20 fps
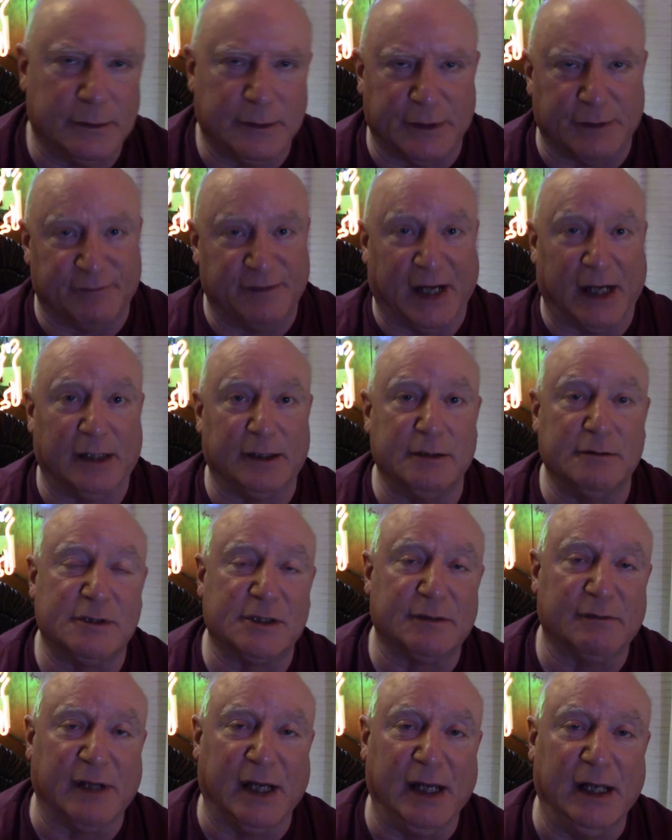The
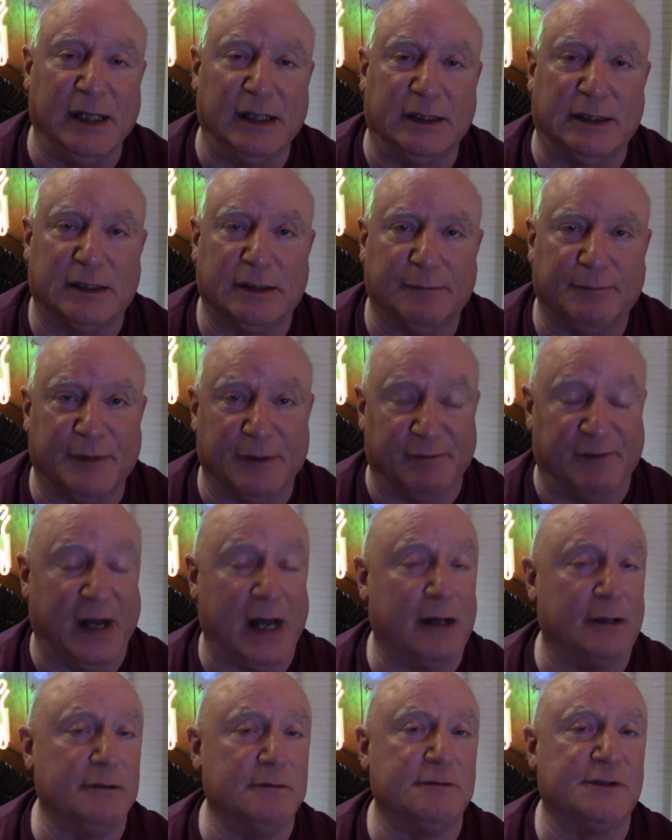values of hate, the
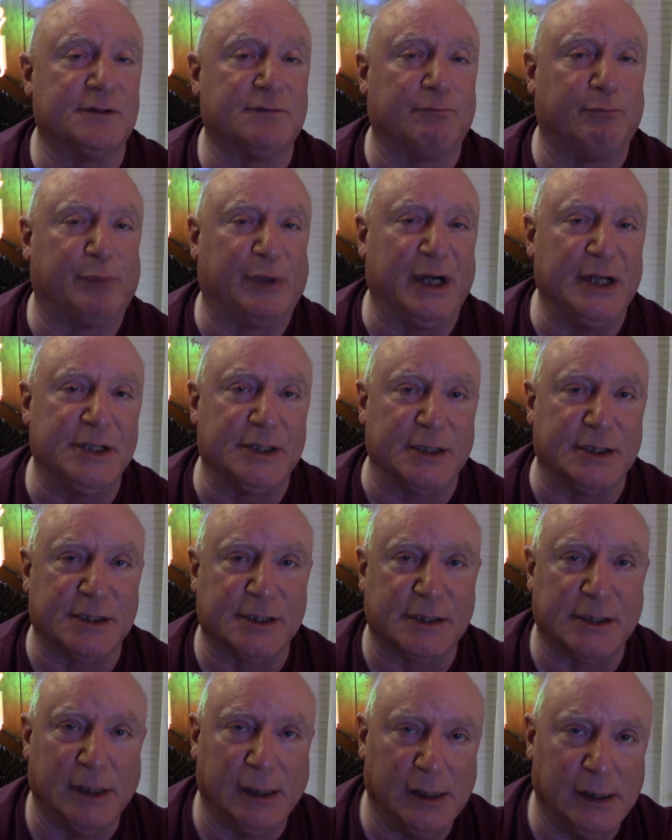values of
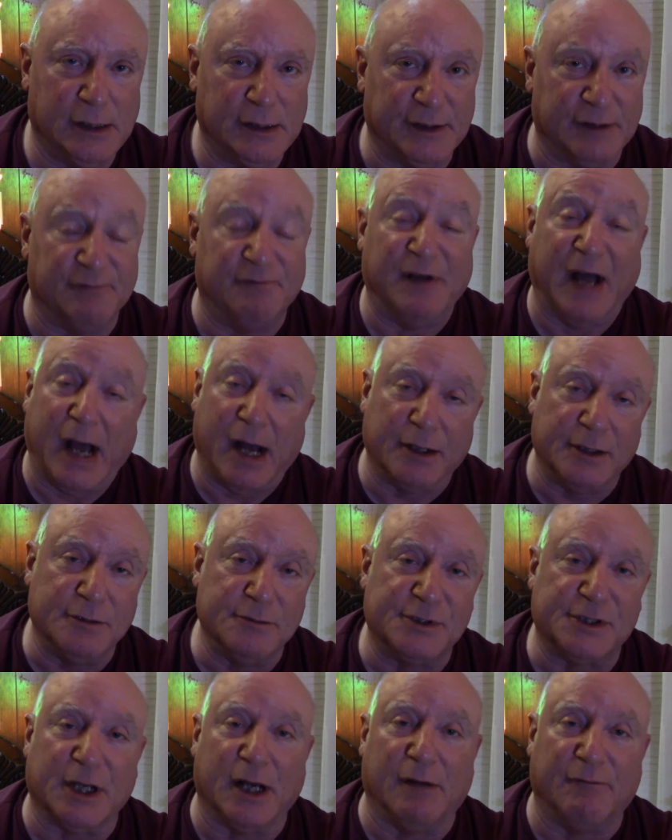prejudice, the
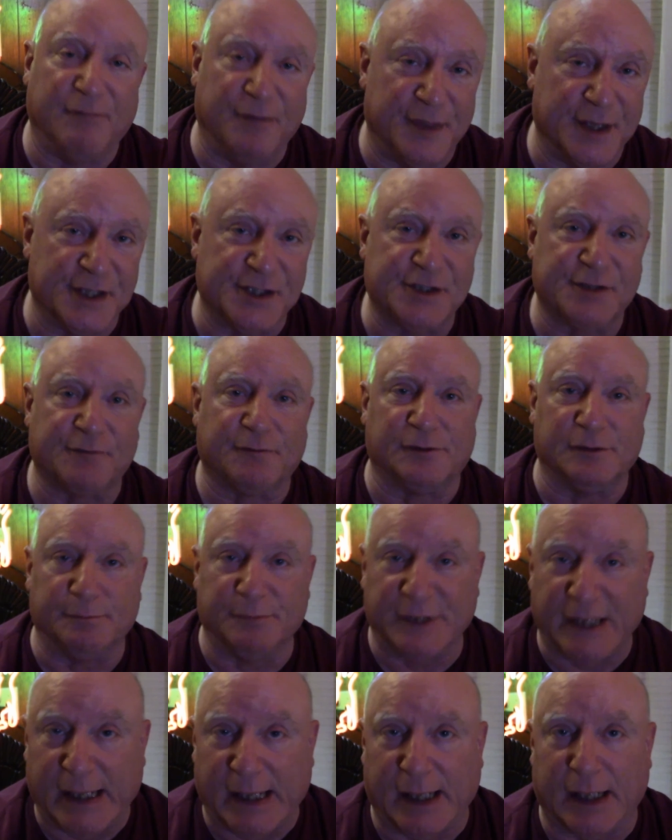values of this
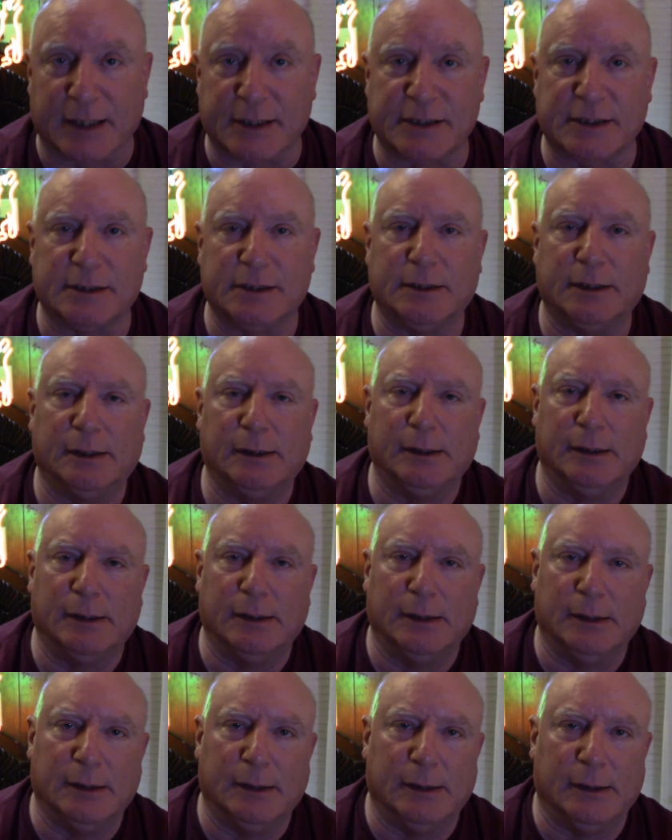from that.
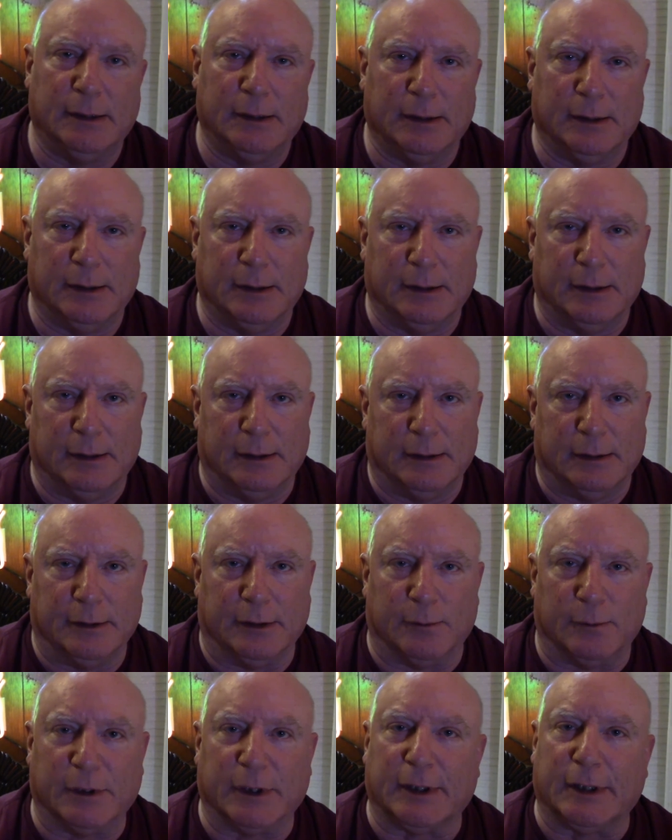
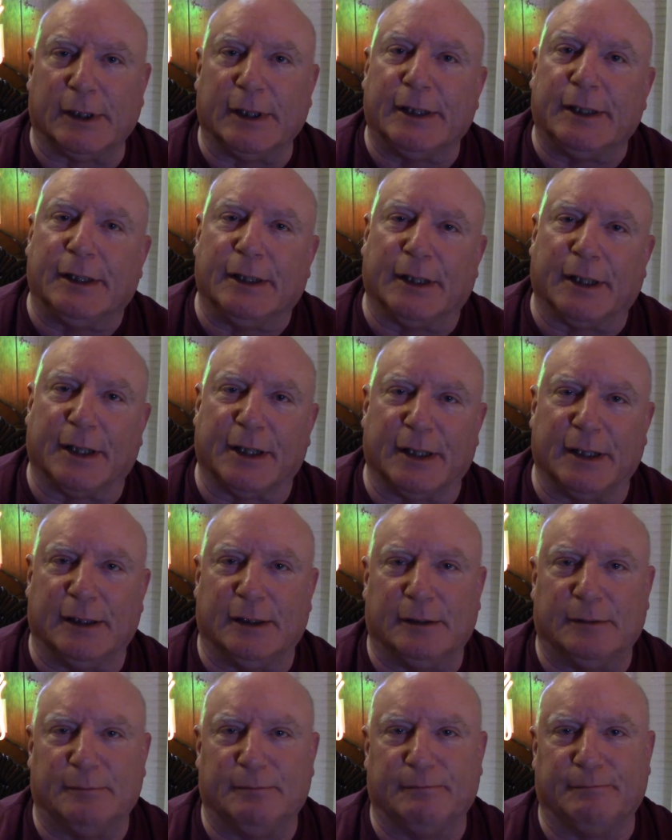Don't want to let none of
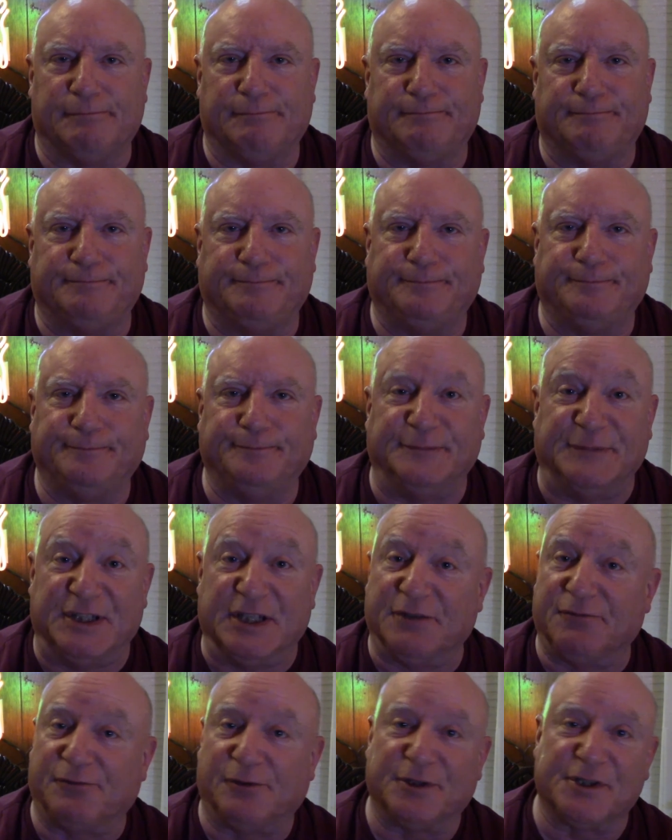them
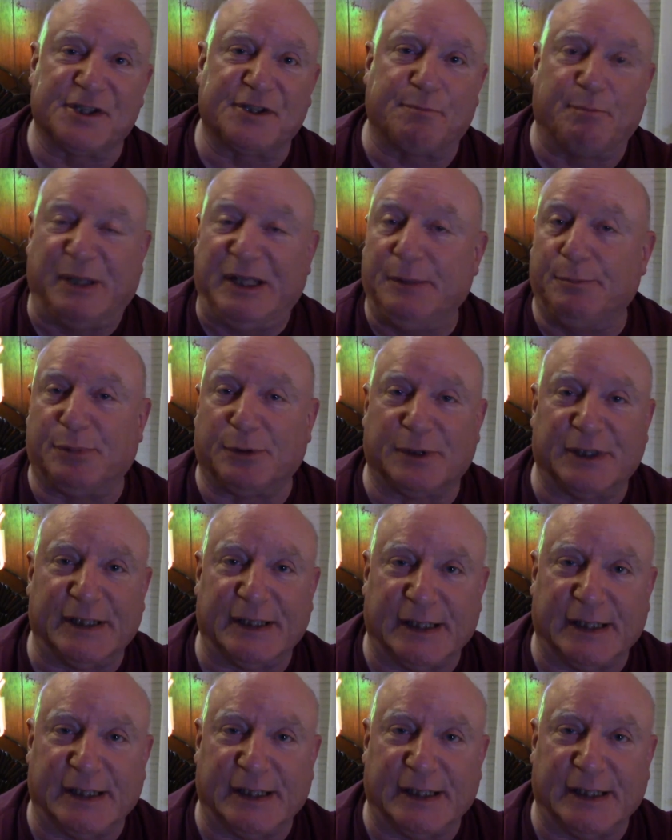difference people